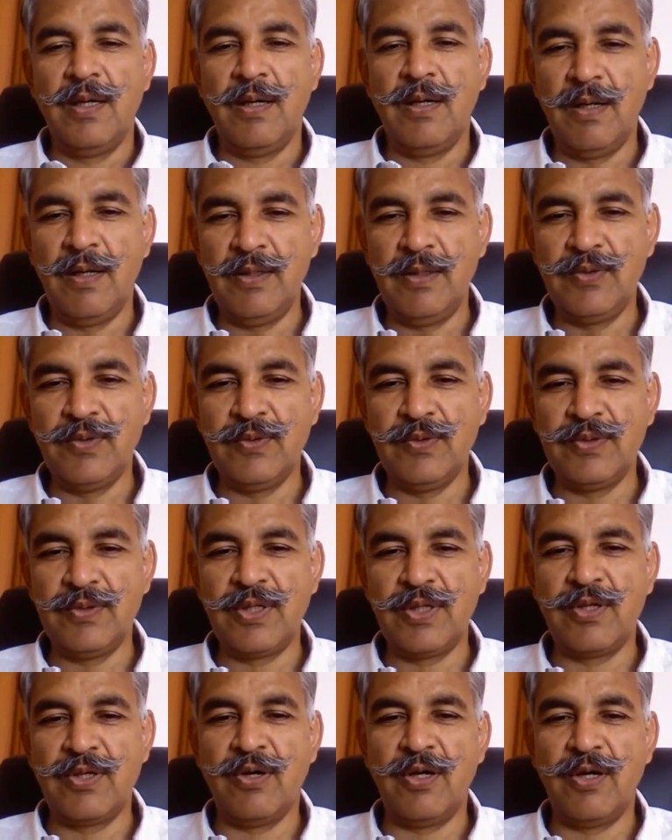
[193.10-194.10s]

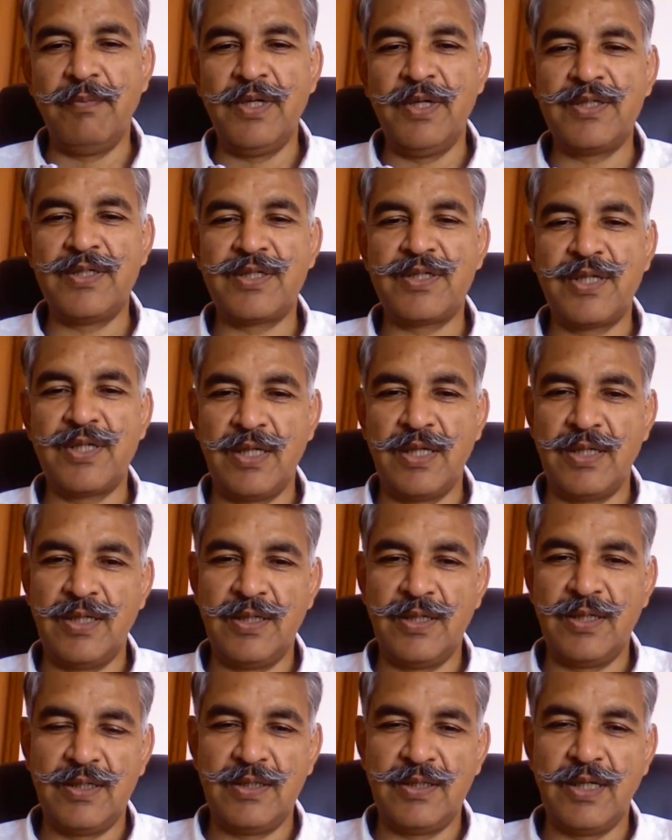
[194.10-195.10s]
Although the government
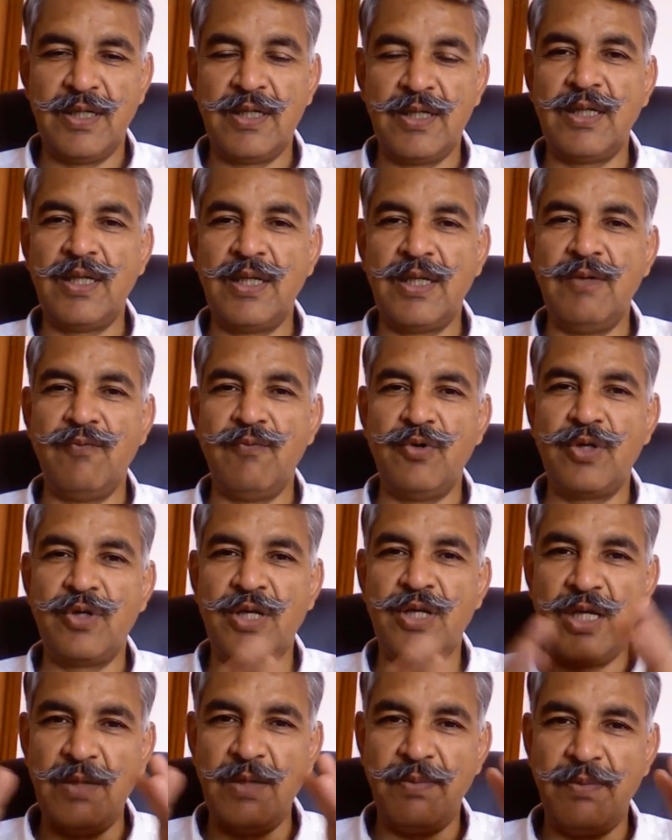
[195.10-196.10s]
say that they
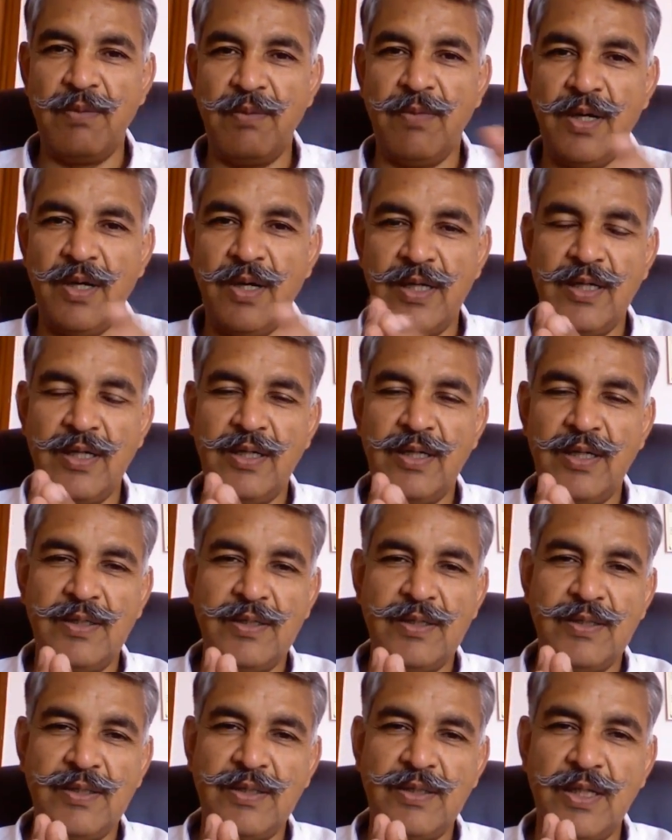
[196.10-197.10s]
would keep in mind
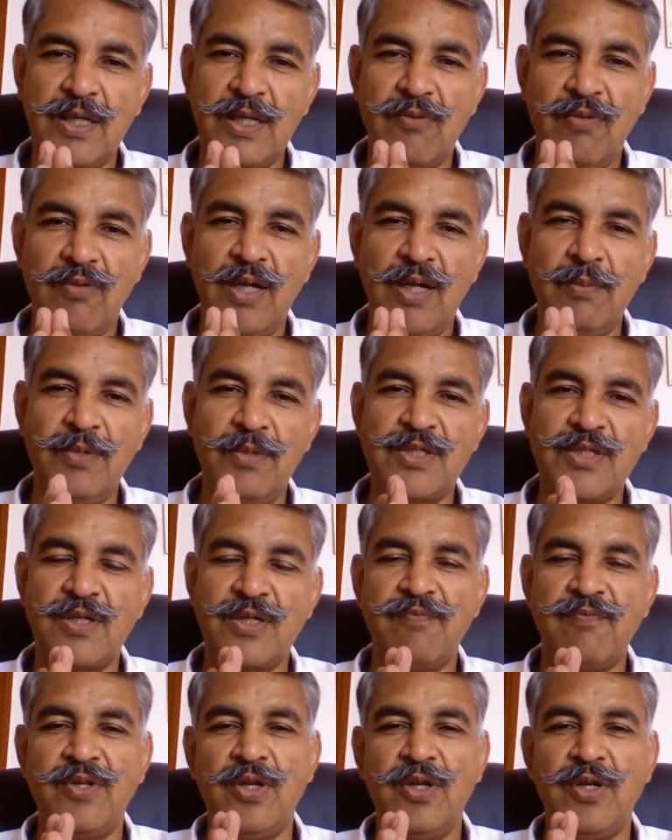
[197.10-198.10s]
the requirements
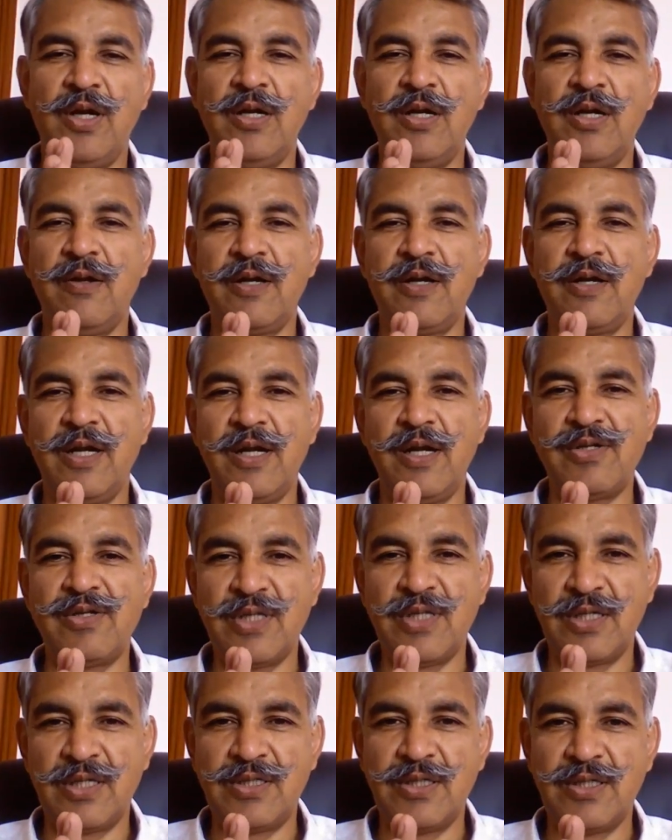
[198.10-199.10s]
of the unorganized
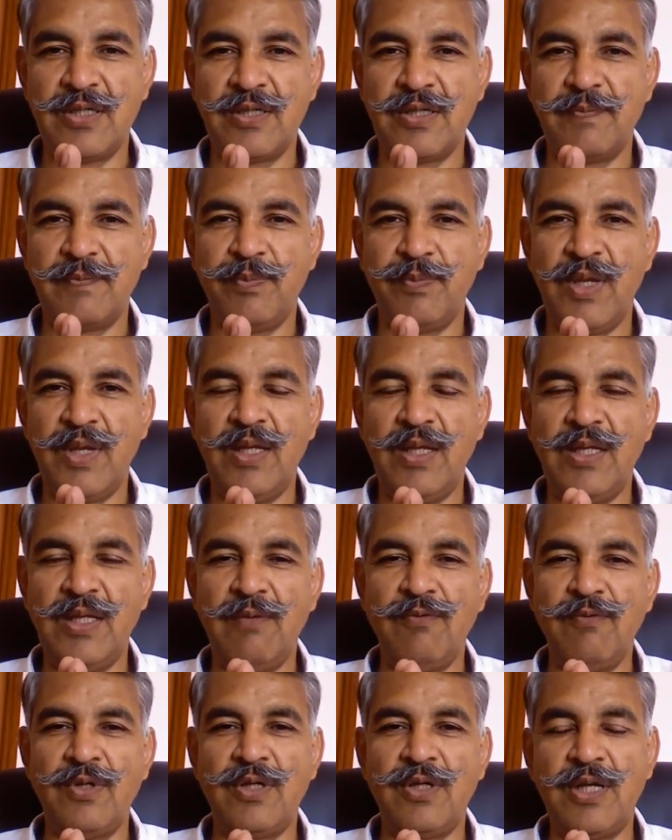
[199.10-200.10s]
sector and
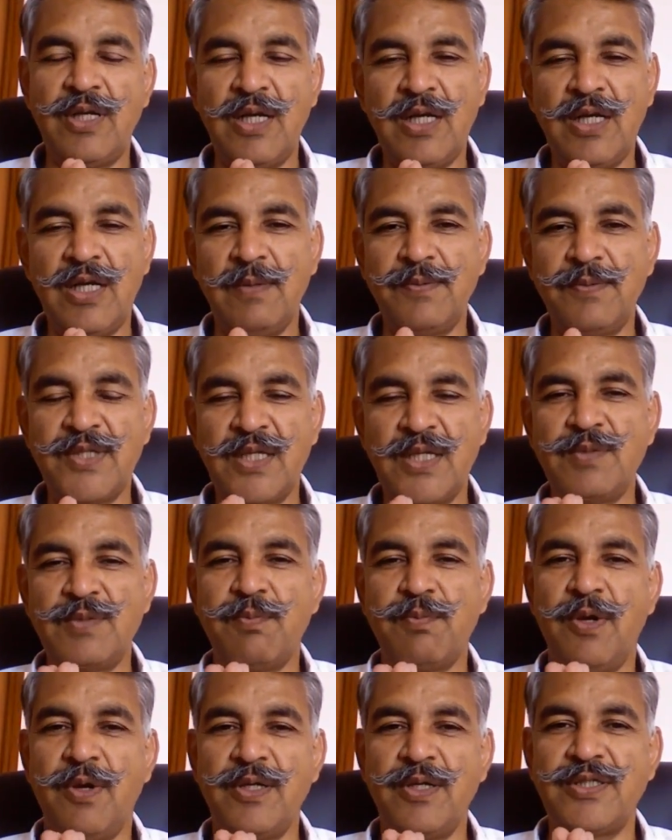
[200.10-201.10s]
they would take up
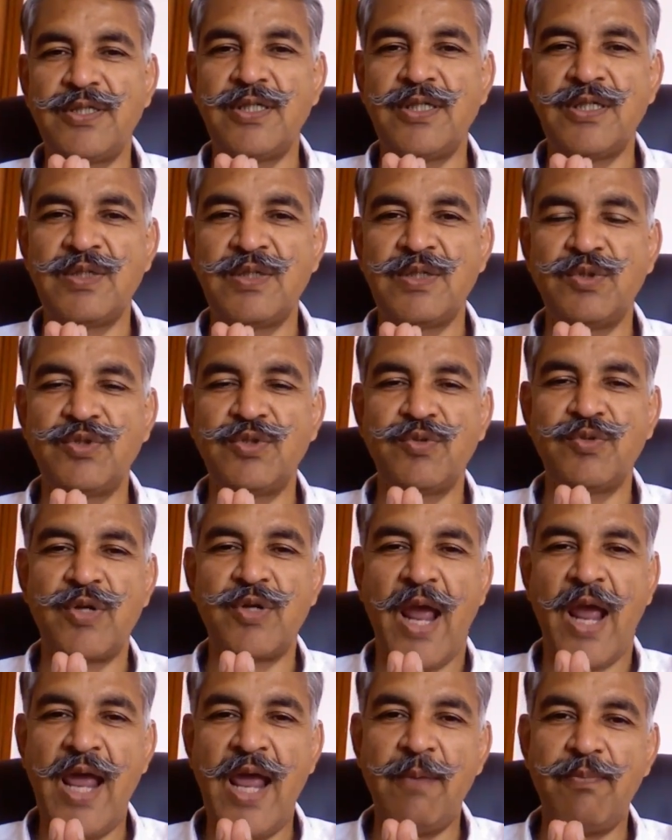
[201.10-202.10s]
such policies which
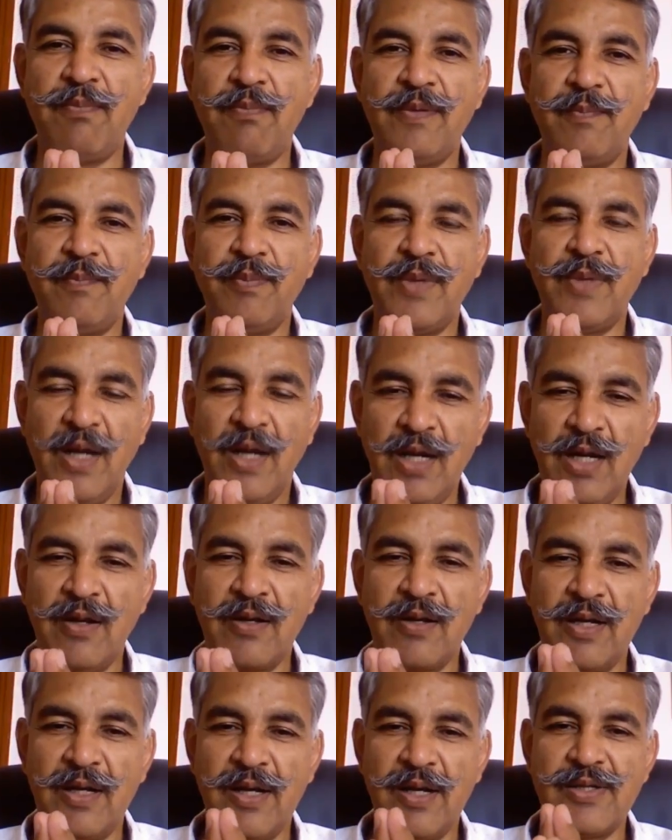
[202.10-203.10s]
would help
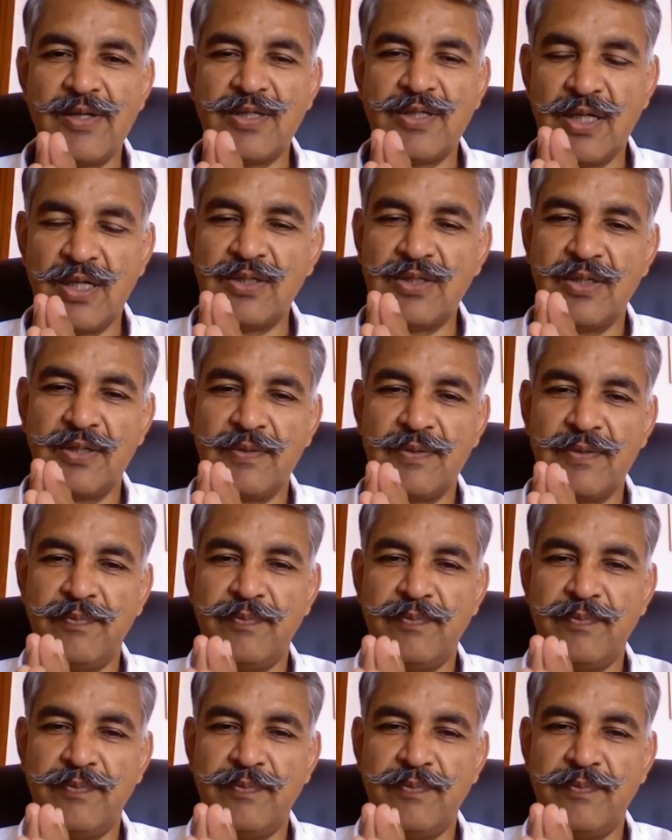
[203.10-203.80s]
unorganized sector.